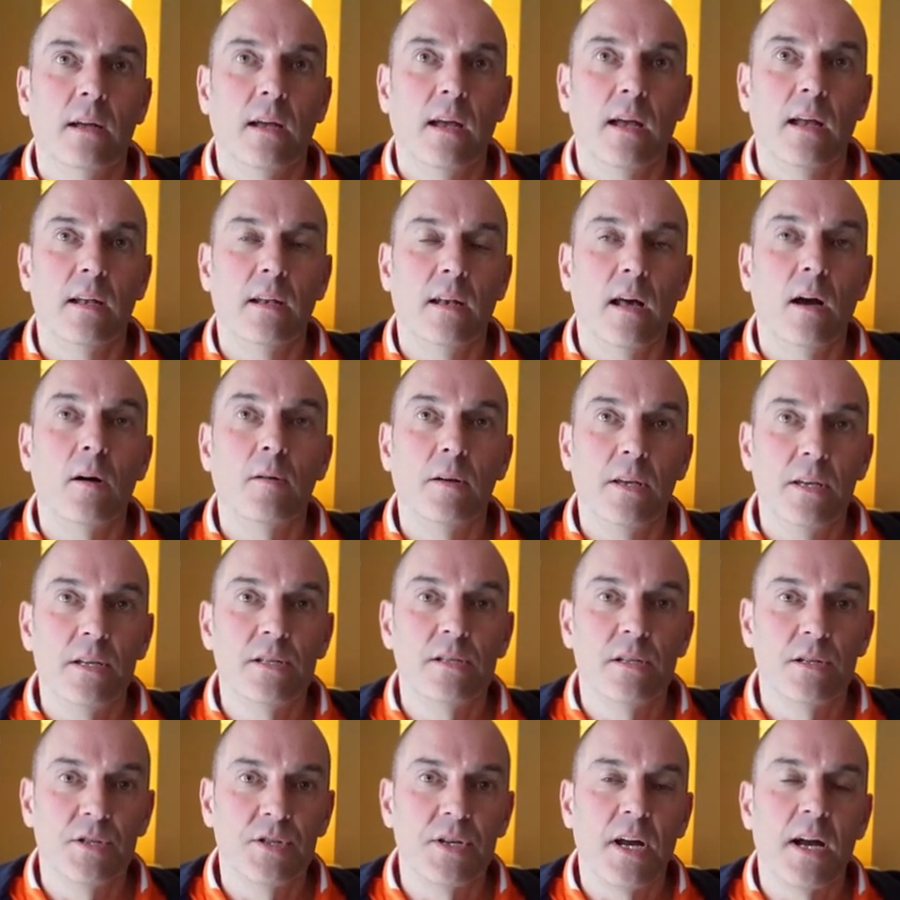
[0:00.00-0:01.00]
and now
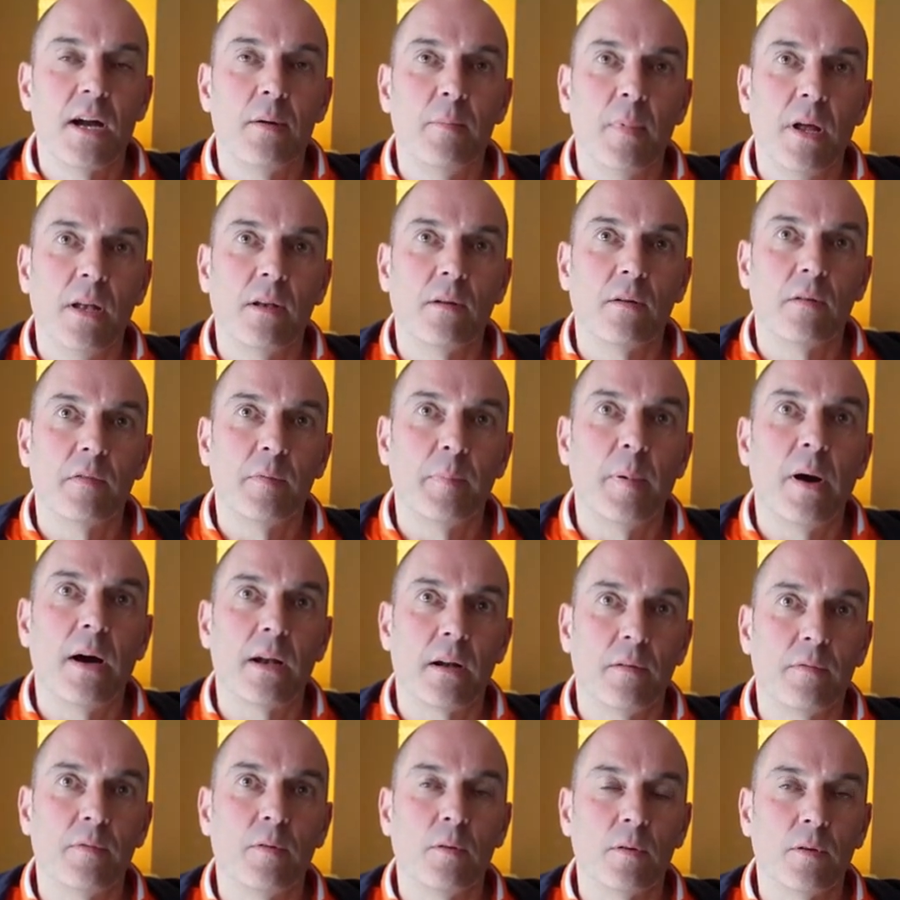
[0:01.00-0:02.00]
he's the chairman of
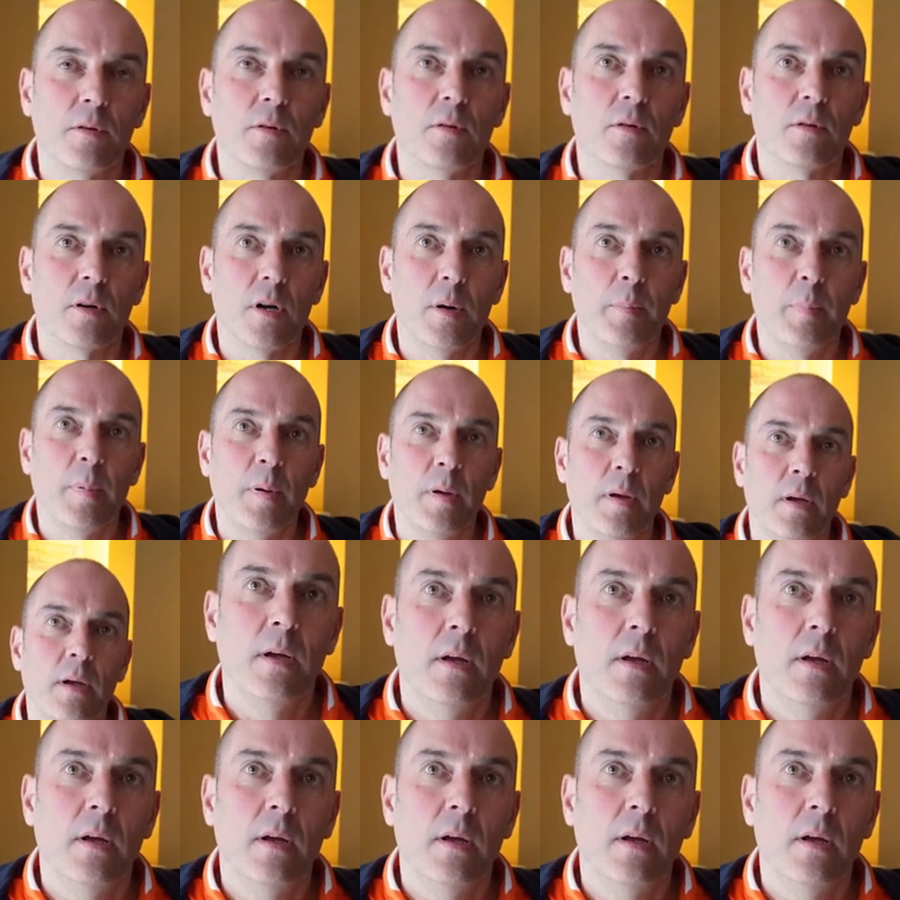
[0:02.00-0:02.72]
Para Volley Europe.